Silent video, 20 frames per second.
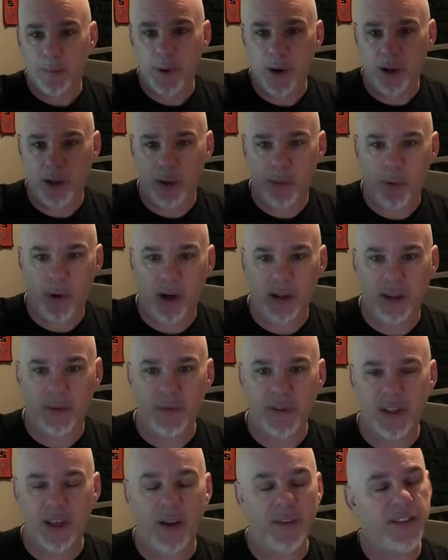can parallel park
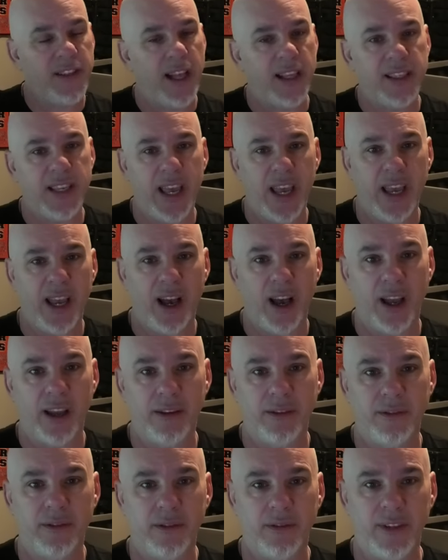themselves, that's
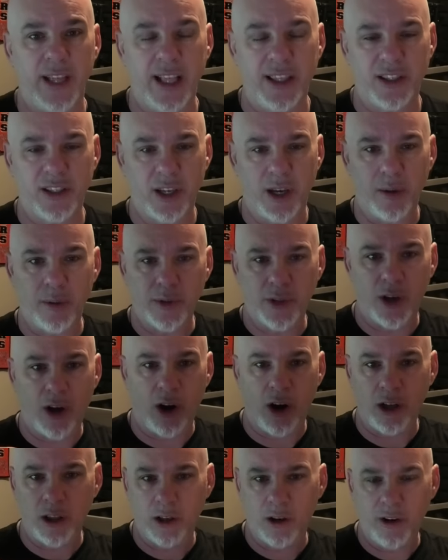AI. That's the
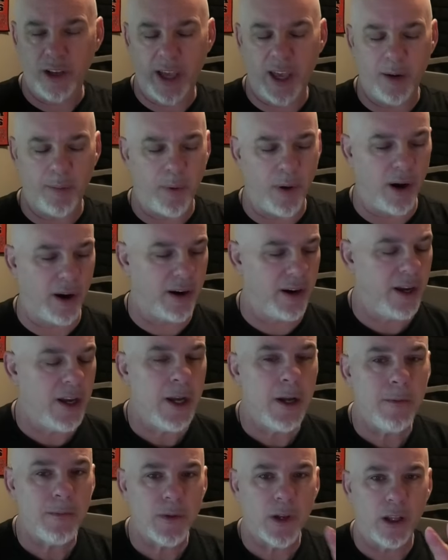car learning how to park,
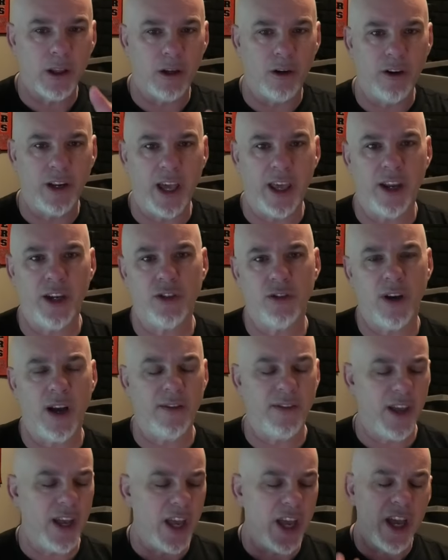learning how to
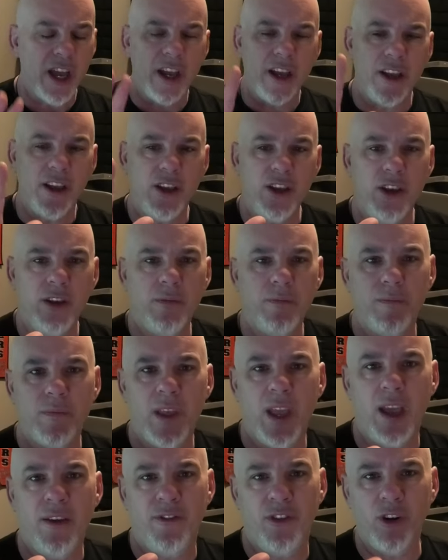drive.
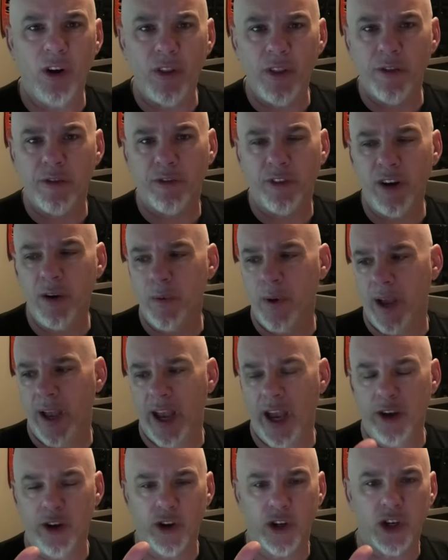If you're on the
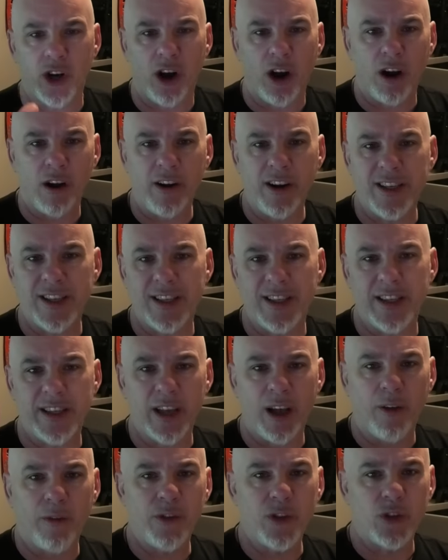freeway and your car is in
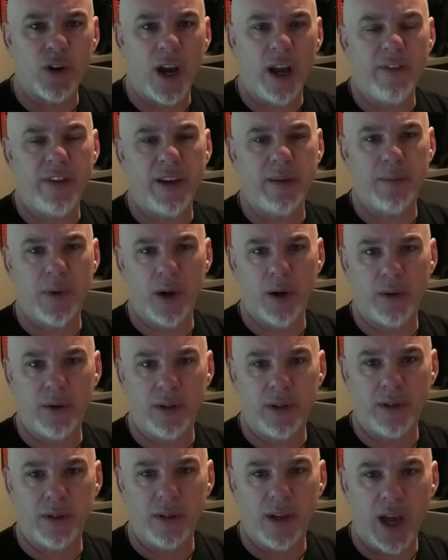self-driving
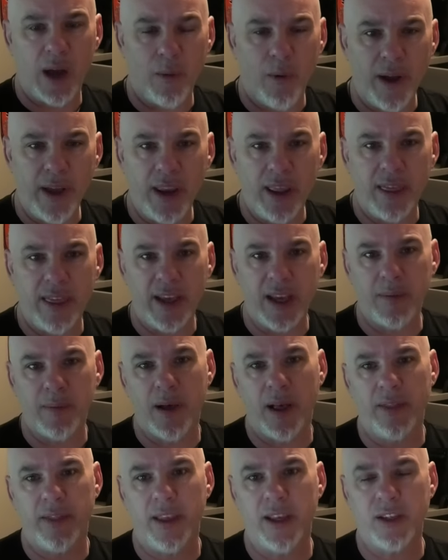mode, I want you to think
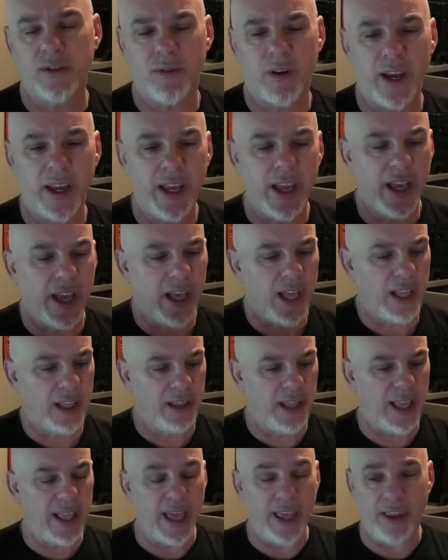about this, right?
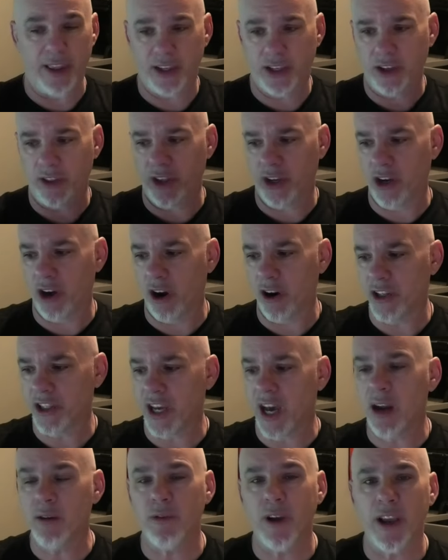And the car's
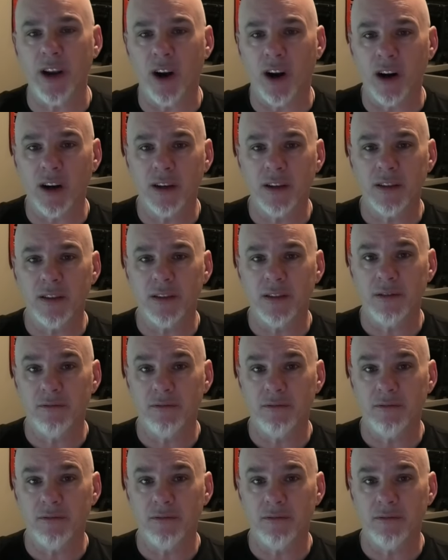got radar,